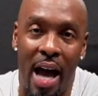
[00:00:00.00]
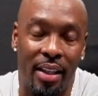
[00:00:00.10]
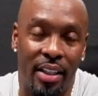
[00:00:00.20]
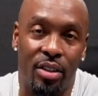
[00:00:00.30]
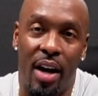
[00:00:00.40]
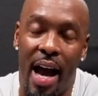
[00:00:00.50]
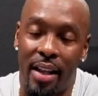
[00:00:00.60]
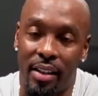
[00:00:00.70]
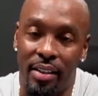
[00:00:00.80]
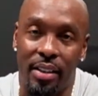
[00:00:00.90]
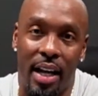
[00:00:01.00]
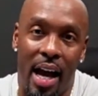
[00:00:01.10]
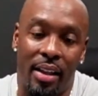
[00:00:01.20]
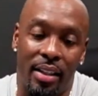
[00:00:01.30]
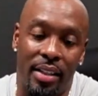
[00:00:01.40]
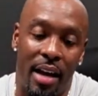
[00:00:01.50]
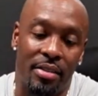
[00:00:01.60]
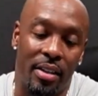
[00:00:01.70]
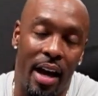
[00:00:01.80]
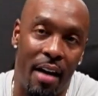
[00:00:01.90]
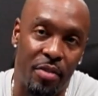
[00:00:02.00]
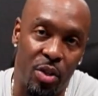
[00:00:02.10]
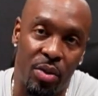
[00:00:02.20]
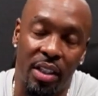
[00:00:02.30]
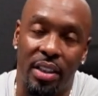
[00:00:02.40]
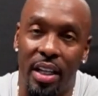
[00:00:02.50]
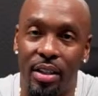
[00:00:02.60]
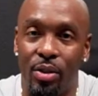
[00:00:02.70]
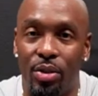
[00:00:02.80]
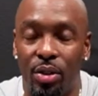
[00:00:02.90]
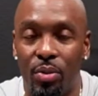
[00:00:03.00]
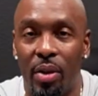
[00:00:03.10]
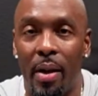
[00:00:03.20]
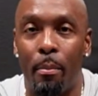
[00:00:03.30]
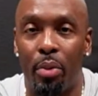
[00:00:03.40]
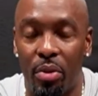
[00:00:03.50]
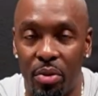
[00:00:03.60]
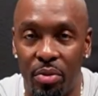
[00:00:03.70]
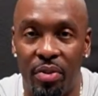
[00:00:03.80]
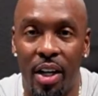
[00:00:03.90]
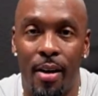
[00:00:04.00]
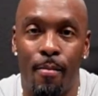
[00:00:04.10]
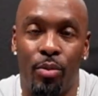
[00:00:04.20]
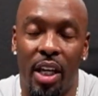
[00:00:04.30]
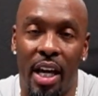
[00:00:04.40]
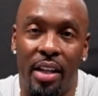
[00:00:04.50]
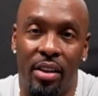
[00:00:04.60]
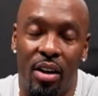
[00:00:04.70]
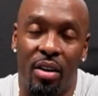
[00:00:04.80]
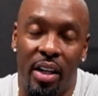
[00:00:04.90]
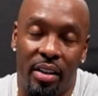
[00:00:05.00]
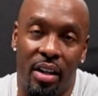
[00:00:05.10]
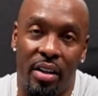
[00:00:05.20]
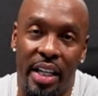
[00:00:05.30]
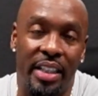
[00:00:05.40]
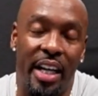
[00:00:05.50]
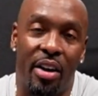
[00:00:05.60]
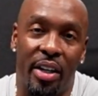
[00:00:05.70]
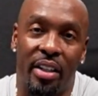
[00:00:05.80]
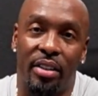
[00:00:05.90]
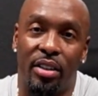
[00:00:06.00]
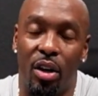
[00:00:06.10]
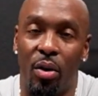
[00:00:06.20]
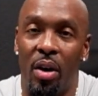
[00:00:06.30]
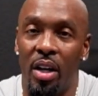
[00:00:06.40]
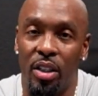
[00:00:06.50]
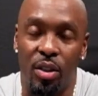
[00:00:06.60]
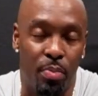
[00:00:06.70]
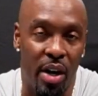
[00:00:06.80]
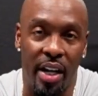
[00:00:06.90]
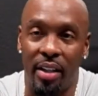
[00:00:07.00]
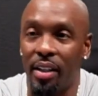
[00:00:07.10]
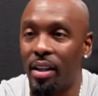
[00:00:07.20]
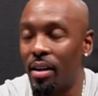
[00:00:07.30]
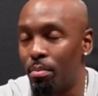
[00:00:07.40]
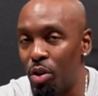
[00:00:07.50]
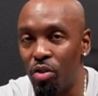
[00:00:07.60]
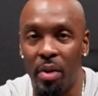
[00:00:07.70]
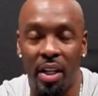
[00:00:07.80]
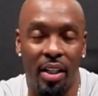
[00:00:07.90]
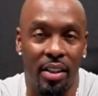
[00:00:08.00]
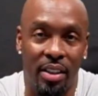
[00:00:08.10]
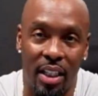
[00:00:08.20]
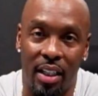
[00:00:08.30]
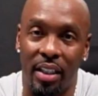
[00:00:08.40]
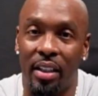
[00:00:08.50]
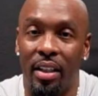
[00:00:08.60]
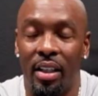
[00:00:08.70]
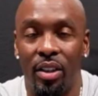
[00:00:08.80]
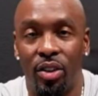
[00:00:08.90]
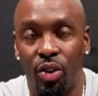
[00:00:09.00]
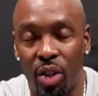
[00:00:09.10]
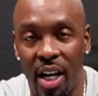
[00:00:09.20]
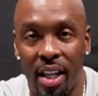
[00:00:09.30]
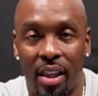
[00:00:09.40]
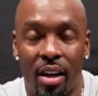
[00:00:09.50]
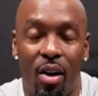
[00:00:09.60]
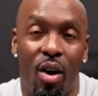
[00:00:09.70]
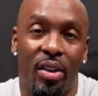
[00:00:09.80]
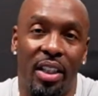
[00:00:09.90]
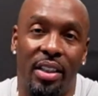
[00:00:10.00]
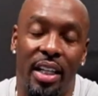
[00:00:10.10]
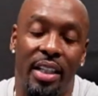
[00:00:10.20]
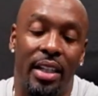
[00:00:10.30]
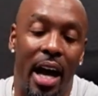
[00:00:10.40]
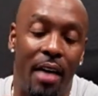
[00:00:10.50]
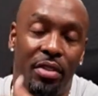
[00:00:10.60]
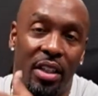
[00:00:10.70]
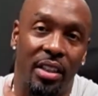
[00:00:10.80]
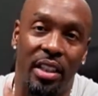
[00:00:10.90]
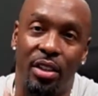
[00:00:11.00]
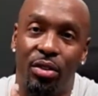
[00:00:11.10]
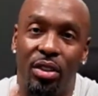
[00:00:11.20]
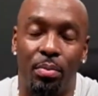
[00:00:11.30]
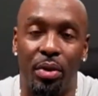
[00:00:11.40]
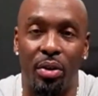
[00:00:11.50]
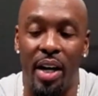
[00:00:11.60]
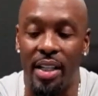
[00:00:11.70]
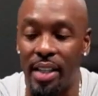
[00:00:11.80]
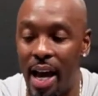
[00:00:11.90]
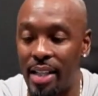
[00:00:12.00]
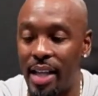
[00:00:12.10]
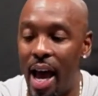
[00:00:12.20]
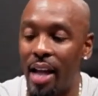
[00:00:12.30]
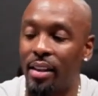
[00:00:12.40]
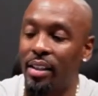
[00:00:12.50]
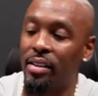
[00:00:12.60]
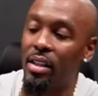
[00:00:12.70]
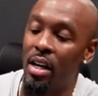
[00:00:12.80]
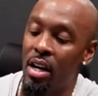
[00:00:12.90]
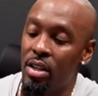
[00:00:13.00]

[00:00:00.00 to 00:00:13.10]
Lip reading: Athletes are athletes, and athletes have to continue to improve in their each area. So sprint, movement, agility, strength, all these things have to continue to progress as athletes.